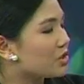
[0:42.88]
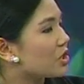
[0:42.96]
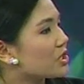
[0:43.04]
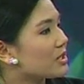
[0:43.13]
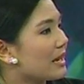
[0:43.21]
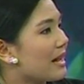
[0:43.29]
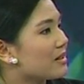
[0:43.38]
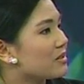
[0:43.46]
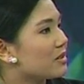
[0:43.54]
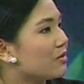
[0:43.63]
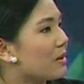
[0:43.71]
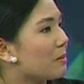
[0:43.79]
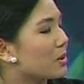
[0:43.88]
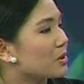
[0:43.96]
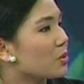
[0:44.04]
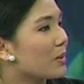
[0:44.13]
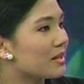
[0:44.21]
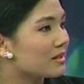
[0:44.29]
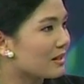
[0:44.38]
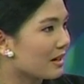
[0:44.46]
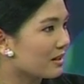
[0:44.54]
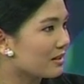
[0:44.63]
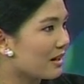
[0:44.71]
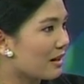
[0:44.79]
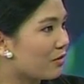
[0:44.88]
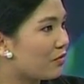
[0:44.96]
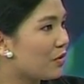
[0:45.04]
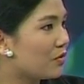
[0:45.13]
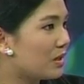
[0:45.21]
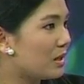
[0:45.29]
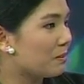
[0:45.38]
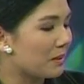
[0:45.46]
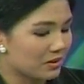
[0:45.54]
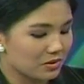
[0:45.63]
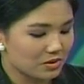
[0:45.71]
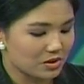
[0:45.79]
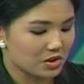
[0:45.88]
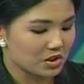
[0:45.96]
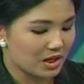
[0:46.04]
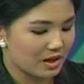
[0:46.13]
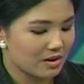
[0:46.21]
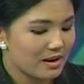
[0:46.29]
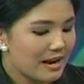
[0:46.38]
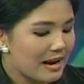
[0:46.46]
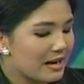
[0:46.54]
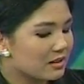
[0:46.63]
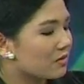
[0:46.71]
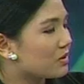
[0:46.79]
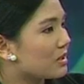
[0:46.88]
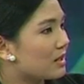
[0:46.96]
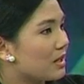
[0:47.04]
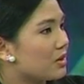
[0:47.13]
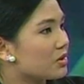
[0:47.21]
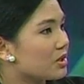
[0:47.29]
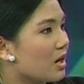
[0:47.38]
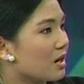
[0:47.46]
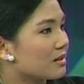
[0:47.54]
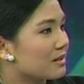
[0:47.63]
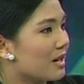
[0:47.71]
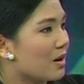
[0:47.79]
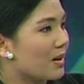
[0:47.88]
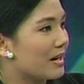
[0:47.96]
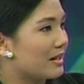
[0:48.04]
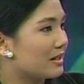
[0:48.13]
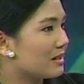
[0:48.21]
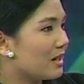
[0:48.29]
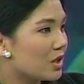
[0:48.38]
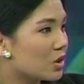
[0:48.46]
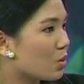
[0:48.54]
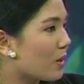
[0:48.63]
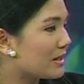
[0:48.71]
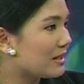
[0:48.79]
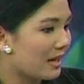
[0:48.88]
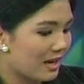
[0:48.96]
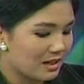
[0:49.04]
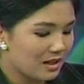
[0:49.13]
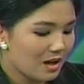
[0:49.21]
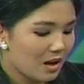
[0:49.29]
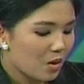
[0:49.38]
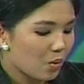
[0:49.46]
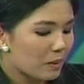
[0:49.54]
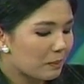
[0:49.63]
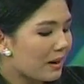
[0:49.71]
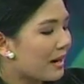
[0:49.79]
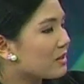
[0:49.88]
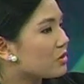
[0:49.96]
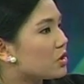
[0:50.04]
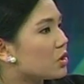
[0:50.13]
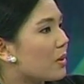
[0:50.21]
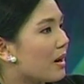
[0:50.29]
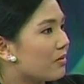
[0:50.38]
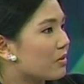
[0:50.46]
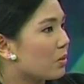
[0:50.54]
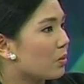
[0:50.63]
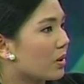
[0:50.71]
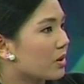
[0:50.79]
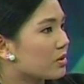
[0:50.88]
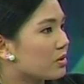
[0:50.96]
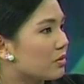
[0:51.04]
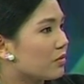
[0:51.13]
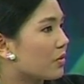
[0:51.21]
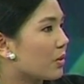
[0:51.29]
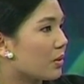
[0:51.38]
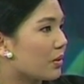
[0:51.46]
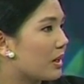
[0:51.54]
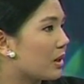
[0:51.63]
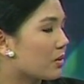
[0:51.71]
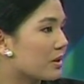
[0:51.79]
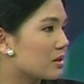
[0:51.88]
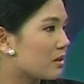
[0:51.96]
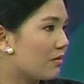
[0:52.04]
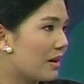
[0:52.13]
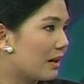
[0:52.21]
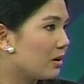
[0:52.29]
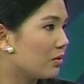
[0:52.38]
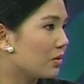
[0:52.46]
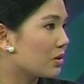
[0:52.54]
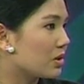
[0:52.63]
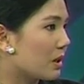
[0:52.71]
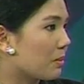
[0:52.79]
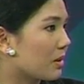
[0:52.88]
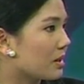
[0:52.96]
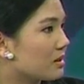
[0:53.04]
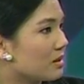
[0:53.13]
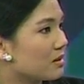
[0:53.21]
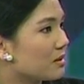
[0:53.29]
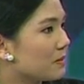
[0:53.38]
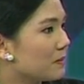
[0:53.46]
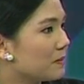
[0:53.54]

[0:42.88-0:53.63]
just last November 22nd at 15 pesos a share. As of today, your stock is now at 20.80. What plans do you have in the works to further increase the value of your share prices?